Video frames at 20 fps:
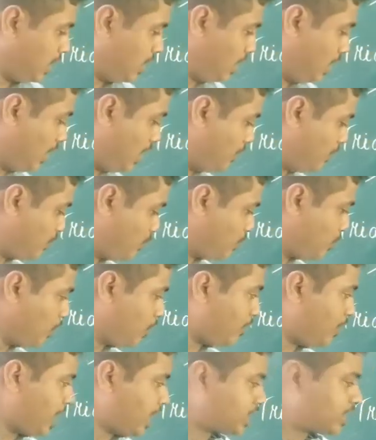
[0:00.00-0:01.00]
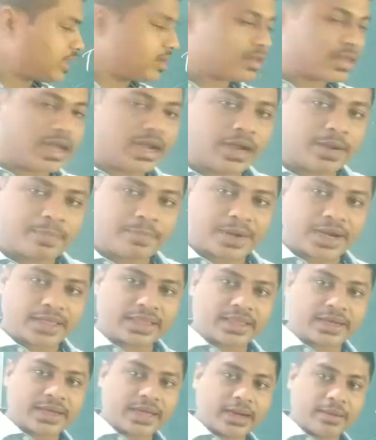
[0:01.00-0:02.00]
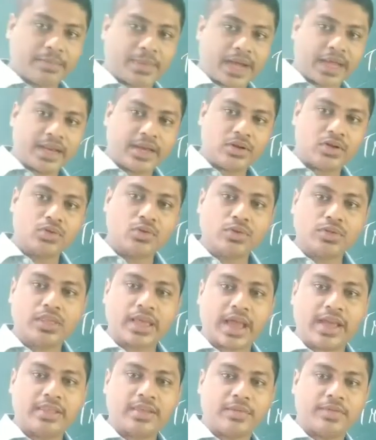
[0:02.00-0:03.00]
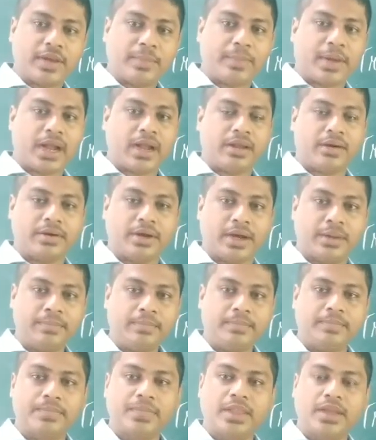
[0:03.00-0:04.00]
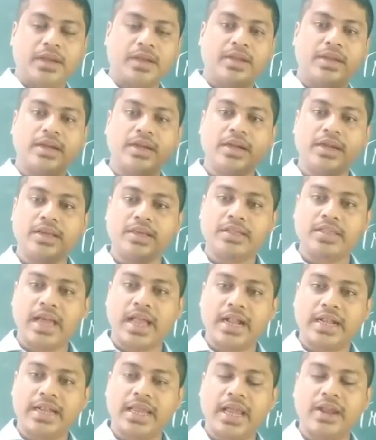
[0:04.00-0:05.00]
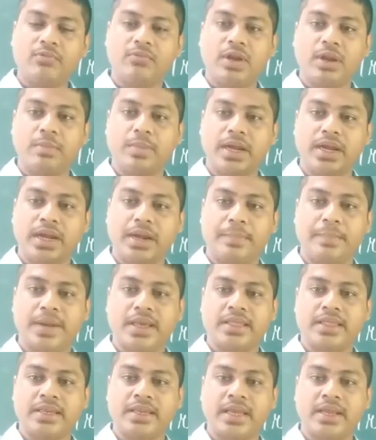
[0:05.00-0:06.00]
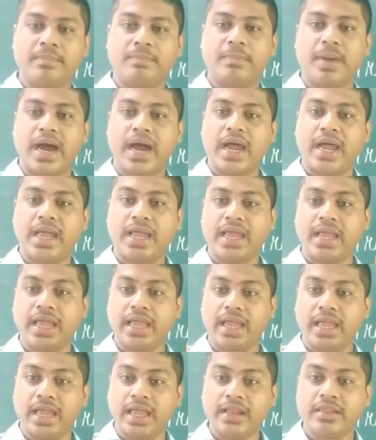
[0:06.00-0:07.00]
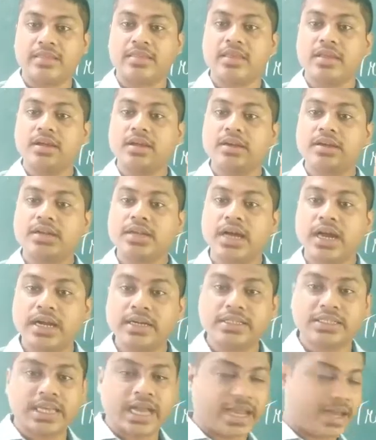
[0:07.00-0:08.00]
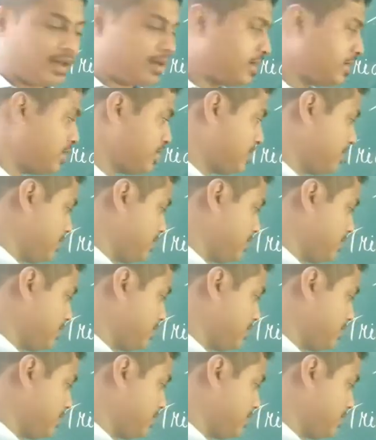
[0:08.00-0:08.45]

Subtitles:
if two vectors are represented by the two sides of the parallelogram, the resultant will be represented by its third side.